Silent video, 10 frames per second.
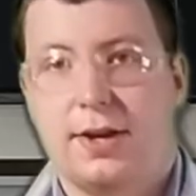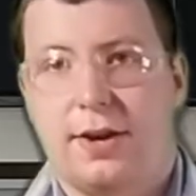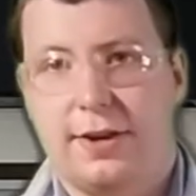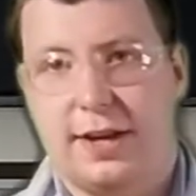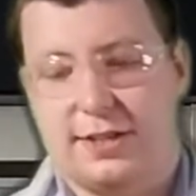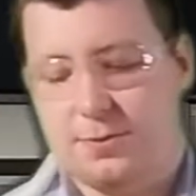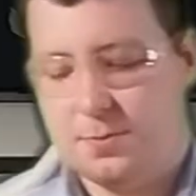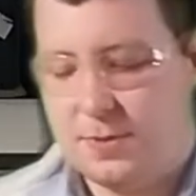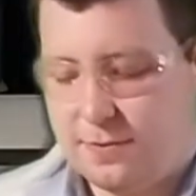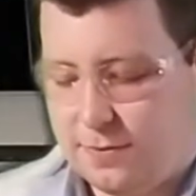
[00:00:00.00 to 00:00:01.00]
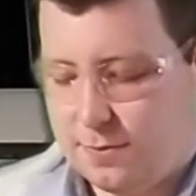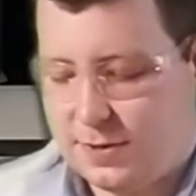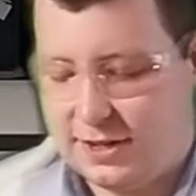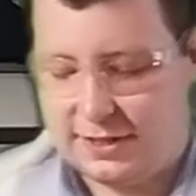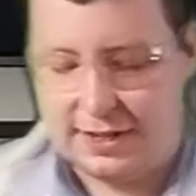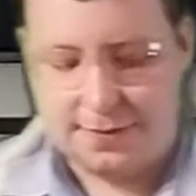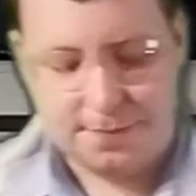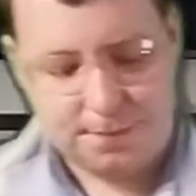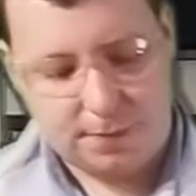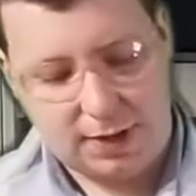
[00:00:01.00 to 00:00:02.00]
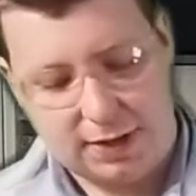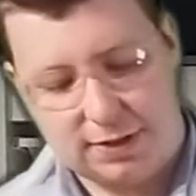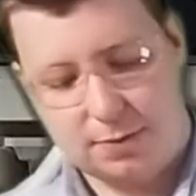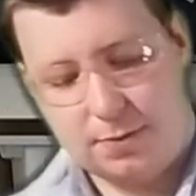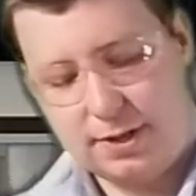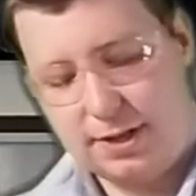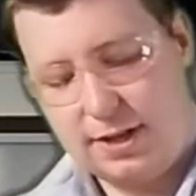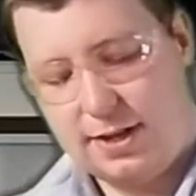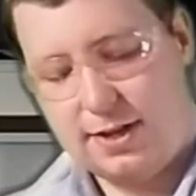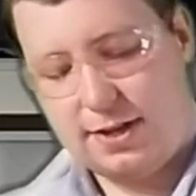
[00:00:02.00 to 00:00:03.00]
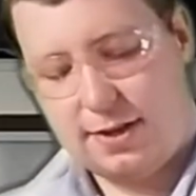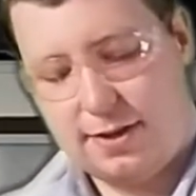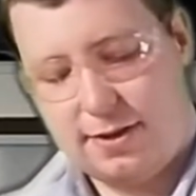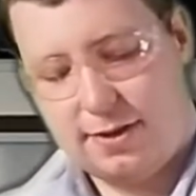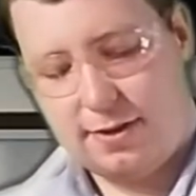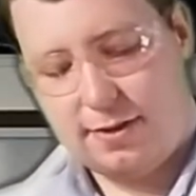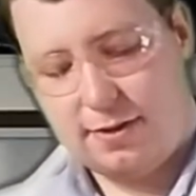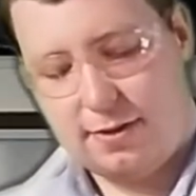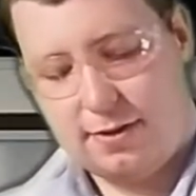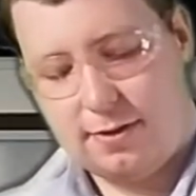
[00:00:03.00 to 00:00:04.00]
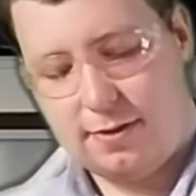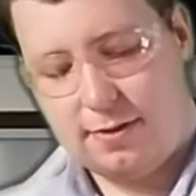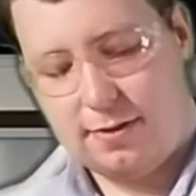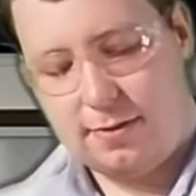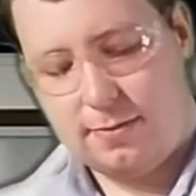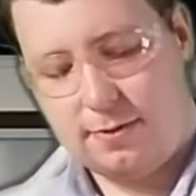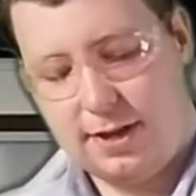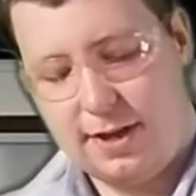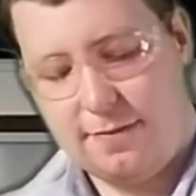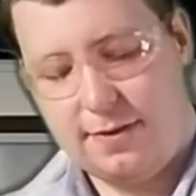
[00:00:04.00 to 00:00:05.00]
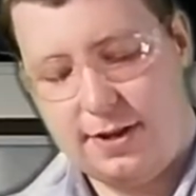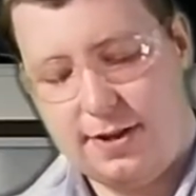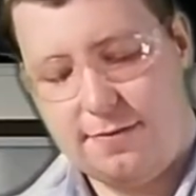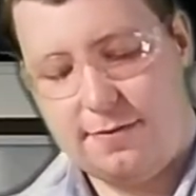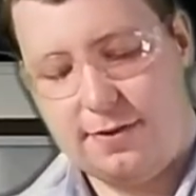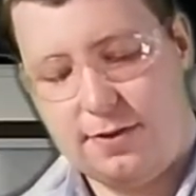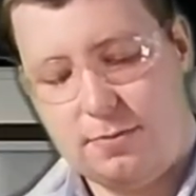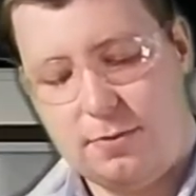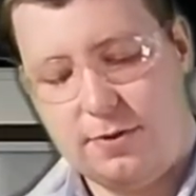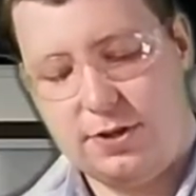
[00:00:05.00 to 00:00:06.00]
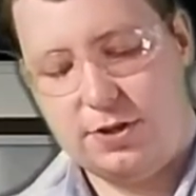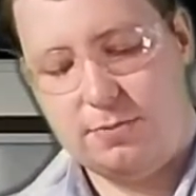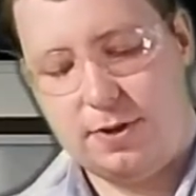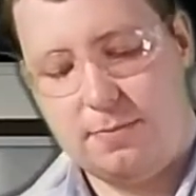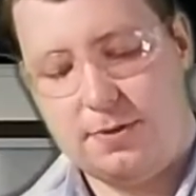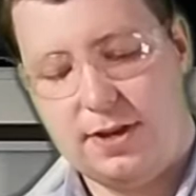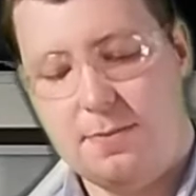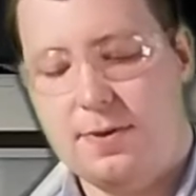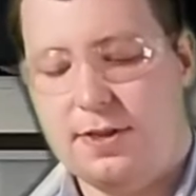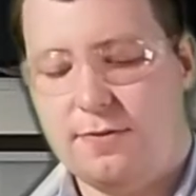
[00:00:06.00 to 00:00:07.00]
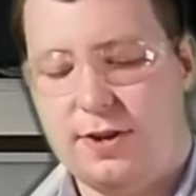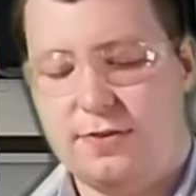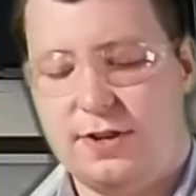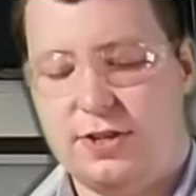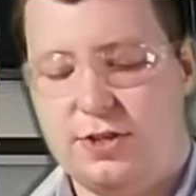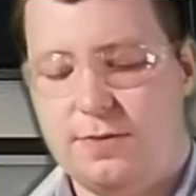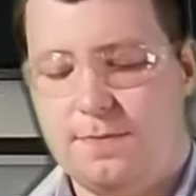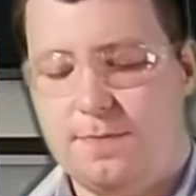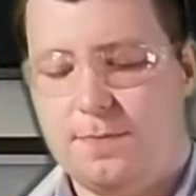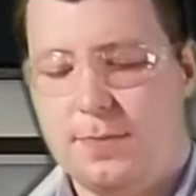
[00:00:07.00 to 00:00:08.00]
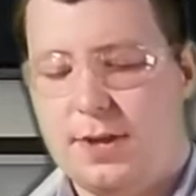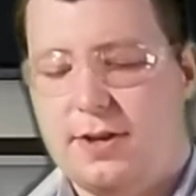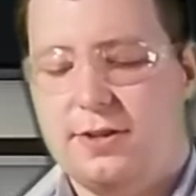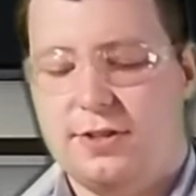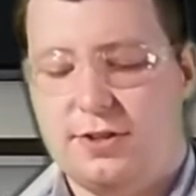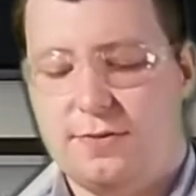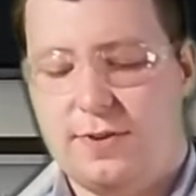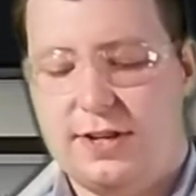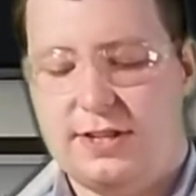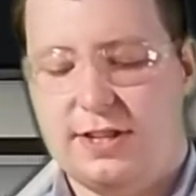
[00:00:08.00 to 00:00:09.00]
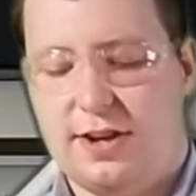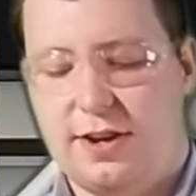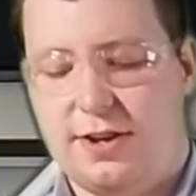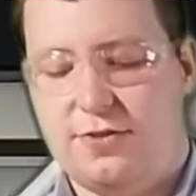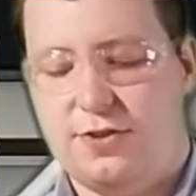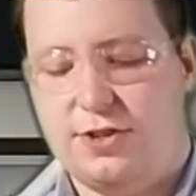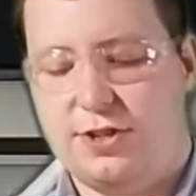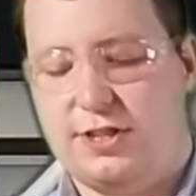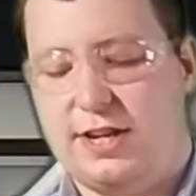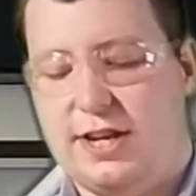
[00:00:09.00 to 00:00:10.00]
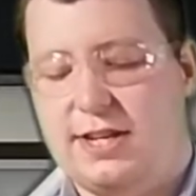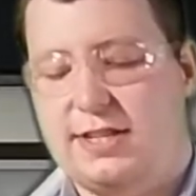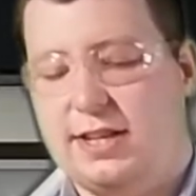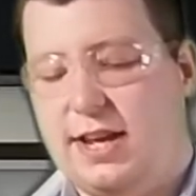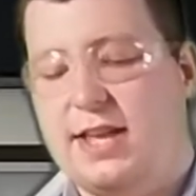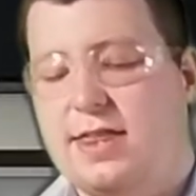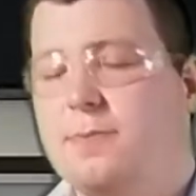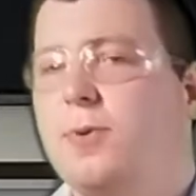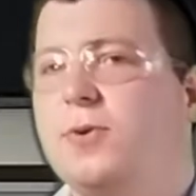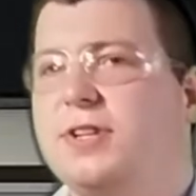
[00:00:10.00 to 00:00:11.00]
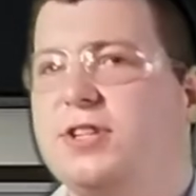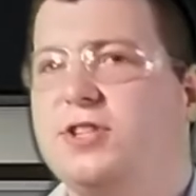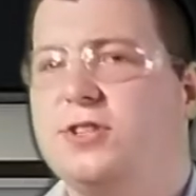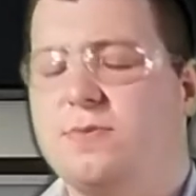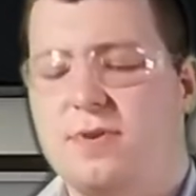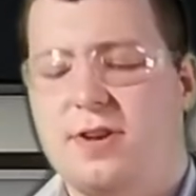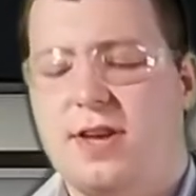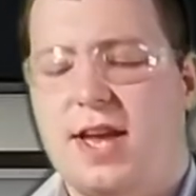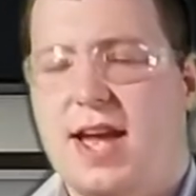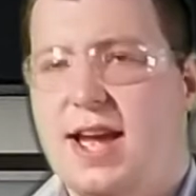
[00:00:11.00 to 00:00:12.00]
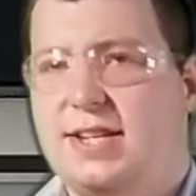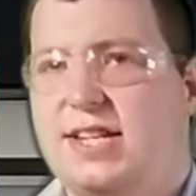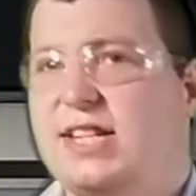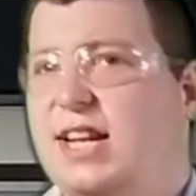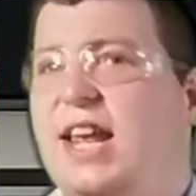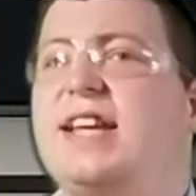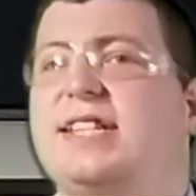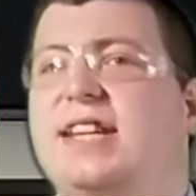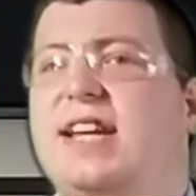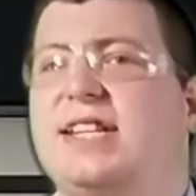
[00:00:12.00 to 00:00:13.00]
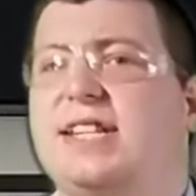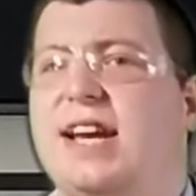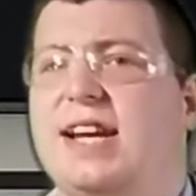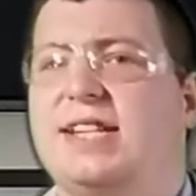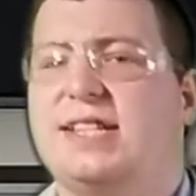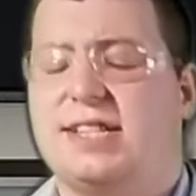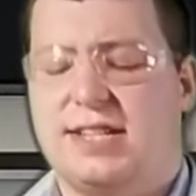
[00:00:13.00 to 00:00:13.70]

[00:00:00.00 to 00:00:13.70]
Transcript: Okay, so it's been a few minutes now, so we'll carefully lift the boiling tube up, keeping it in the right direction. So the reason the hydrogen stays in the boiling tube is it's a less dense gas